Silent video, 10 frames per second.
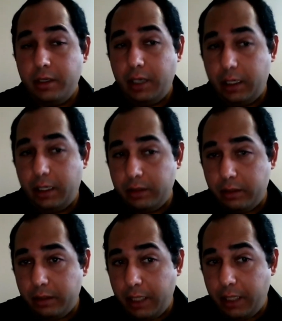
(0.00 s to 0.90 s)

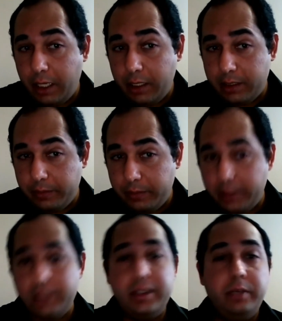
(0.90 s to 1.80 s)
others gain
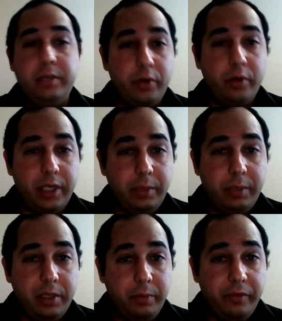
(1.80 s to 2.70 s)
experience in
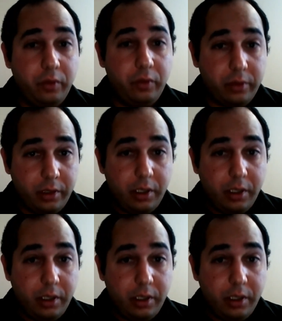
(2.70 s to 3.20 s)
bookkeeping before